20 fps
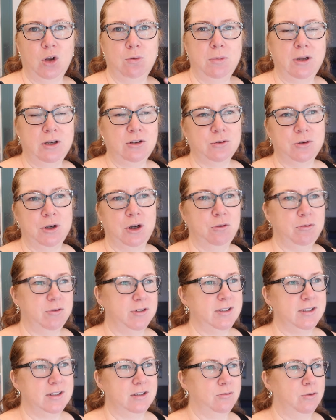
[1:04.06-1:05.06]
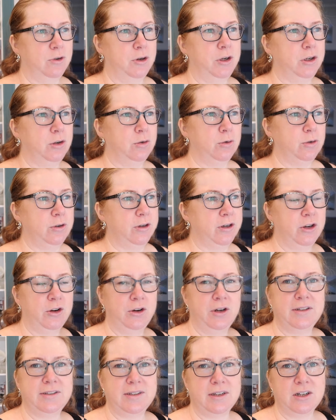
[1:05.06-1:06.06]
her mental health isn't very good and her
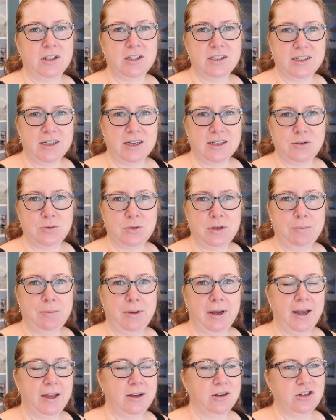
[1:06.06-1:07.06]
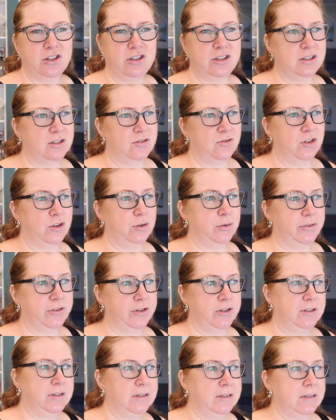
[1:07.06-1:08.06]
anxiety gets really bad, and she just feels
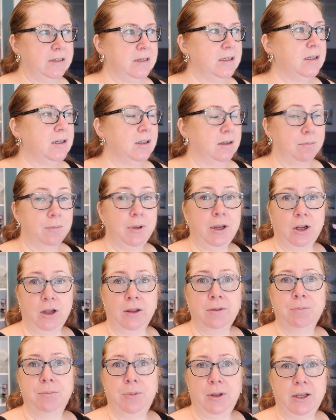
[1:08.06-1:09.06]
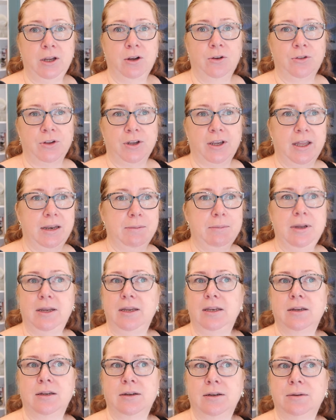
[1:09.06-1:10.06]
that being on the
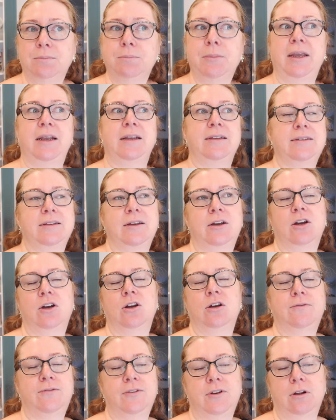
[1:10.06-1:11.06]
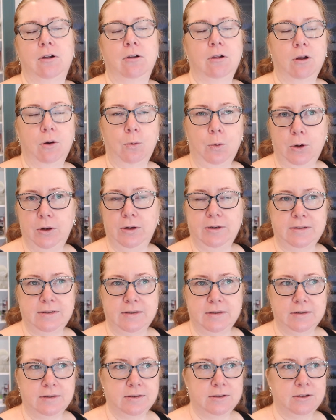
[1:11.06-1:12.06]
ketamine makes her feel a lot
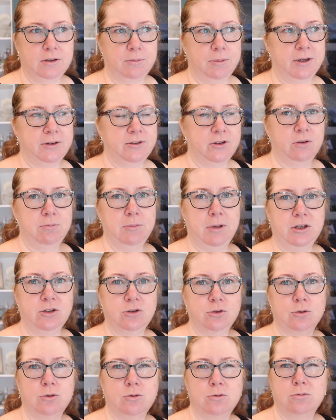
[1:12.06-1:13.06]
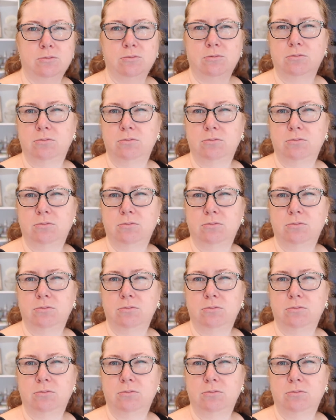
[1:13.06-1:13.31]
worse. So it makes her mental